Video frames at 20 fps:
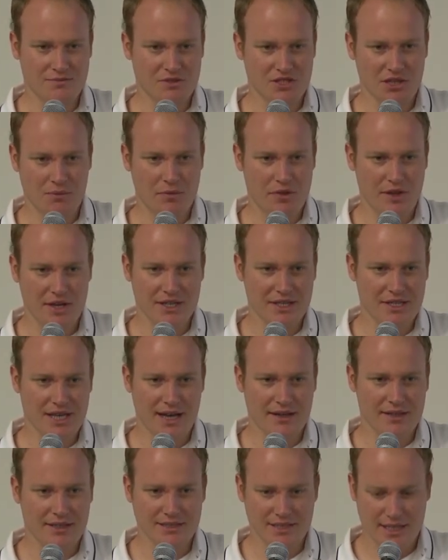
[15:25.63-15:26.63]
something
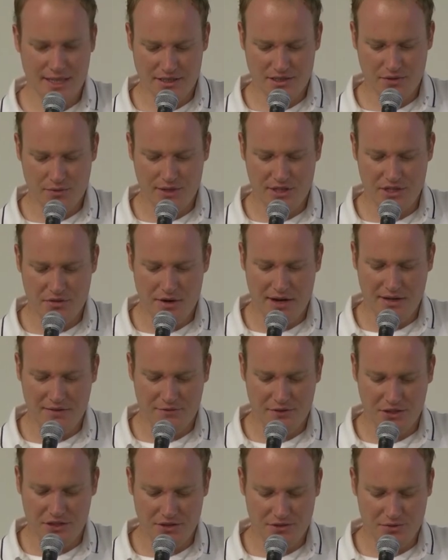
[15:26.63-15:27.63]
that contains a redirect
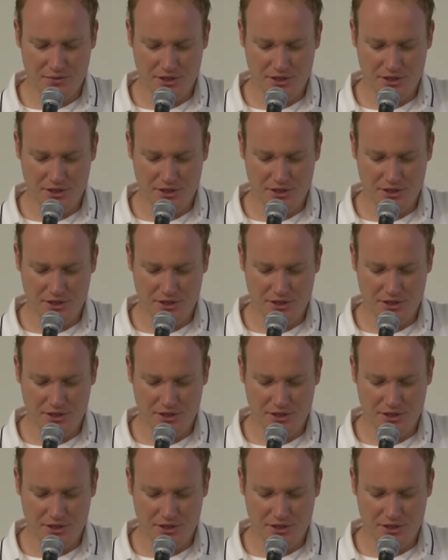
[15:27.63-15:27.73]
field,